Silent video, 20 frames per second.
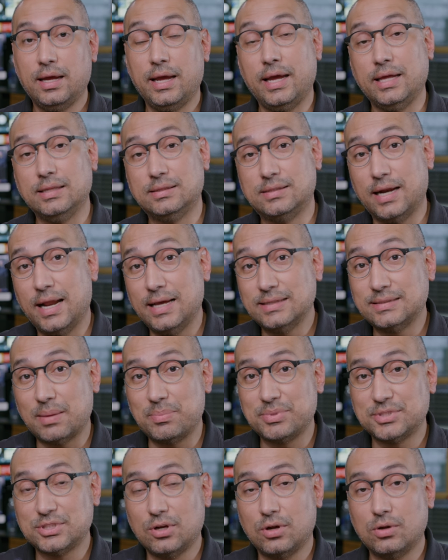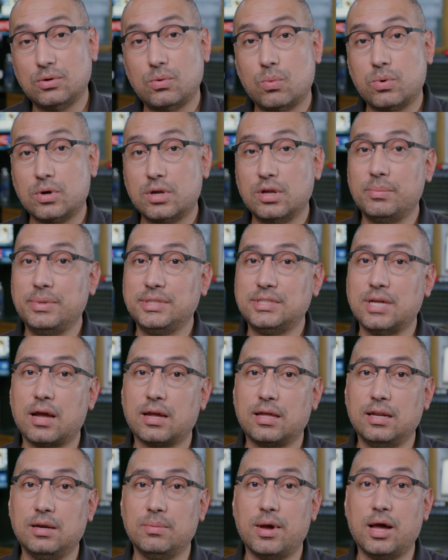In today's episode, we're going to be
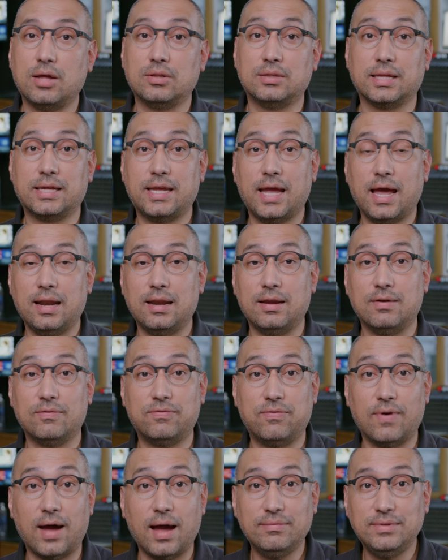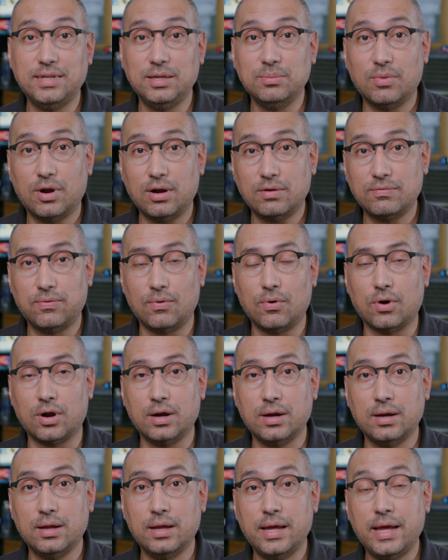talking about the Canon 5D Mark
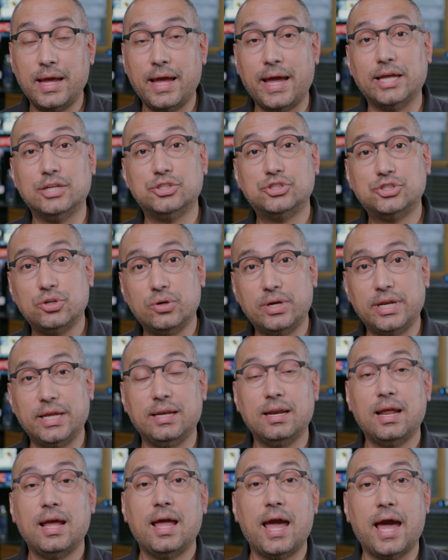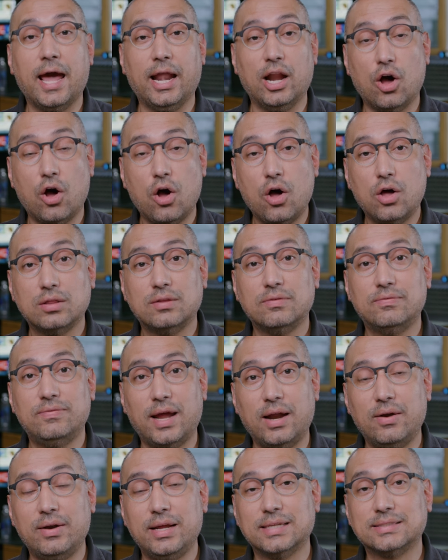IV and shooting at all the
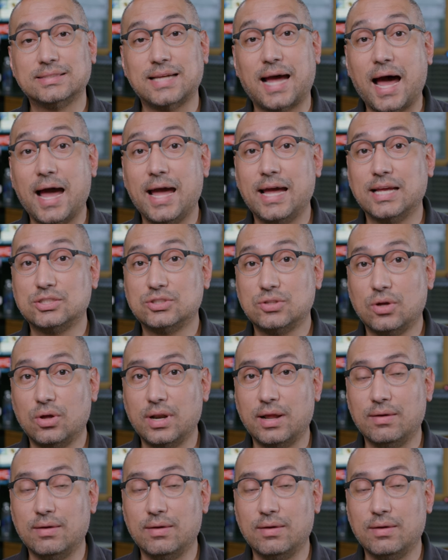various ISO